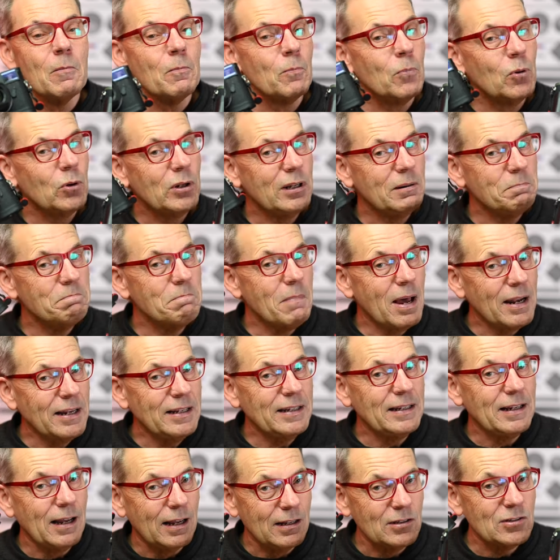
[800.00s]
putting
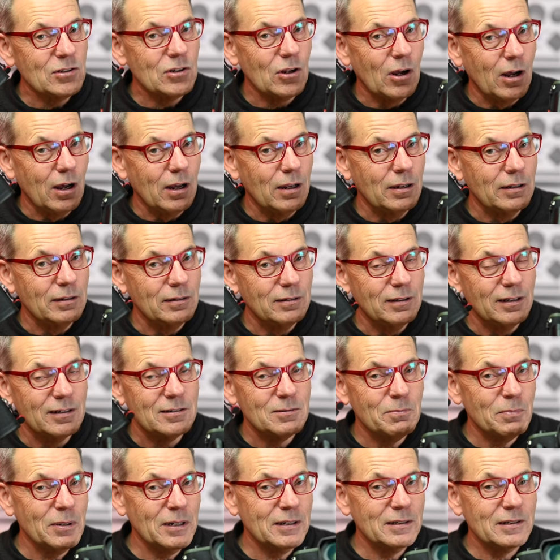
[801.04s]
money aside, there's
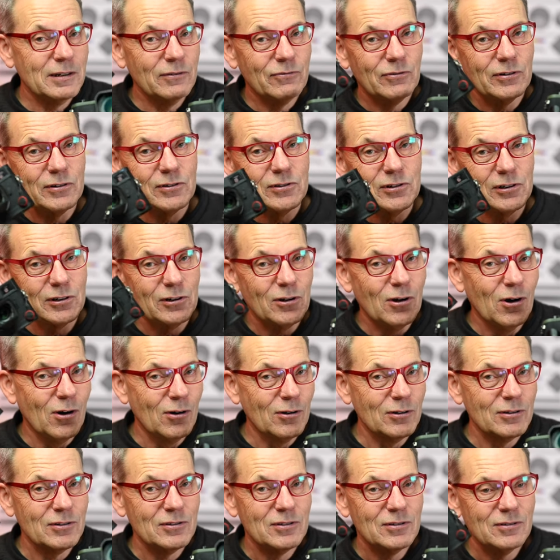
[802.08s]
a big difference in
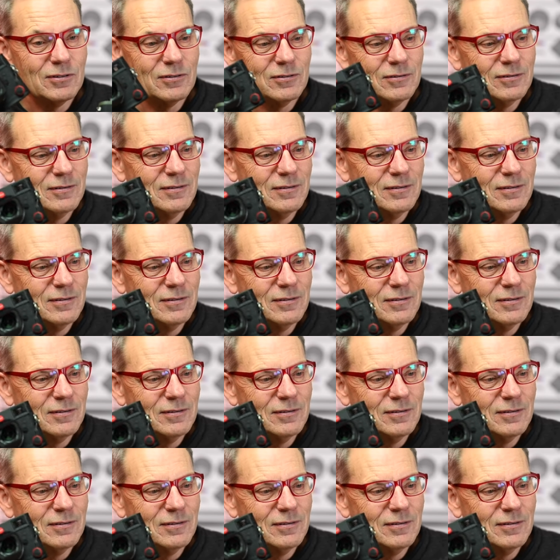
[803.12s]
costs.